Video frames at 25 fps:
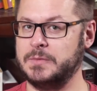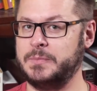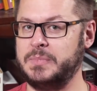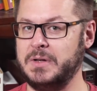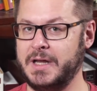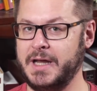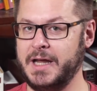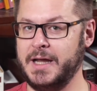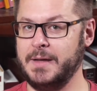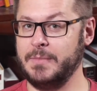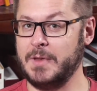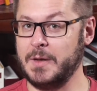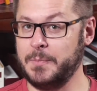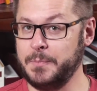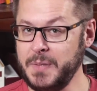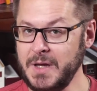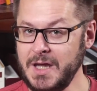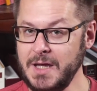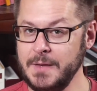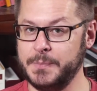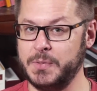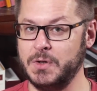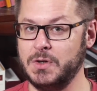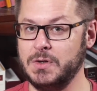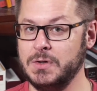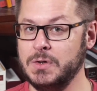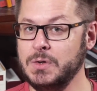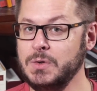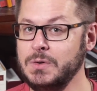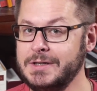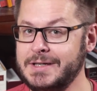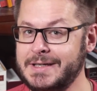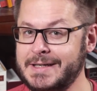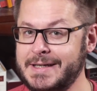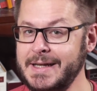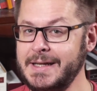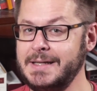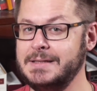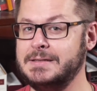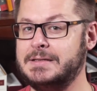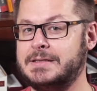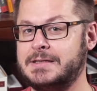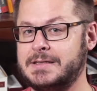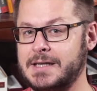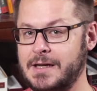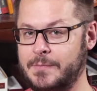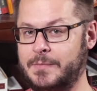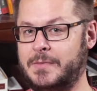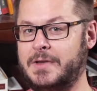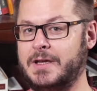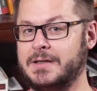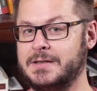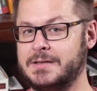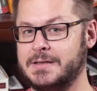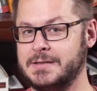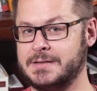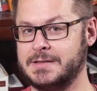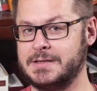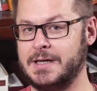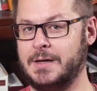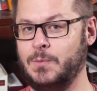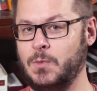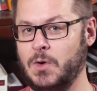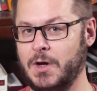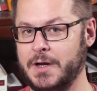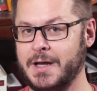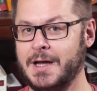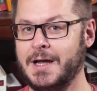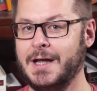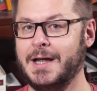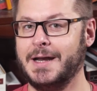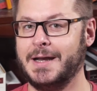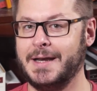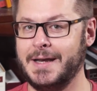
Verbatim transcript: to blame the people who did something to someone,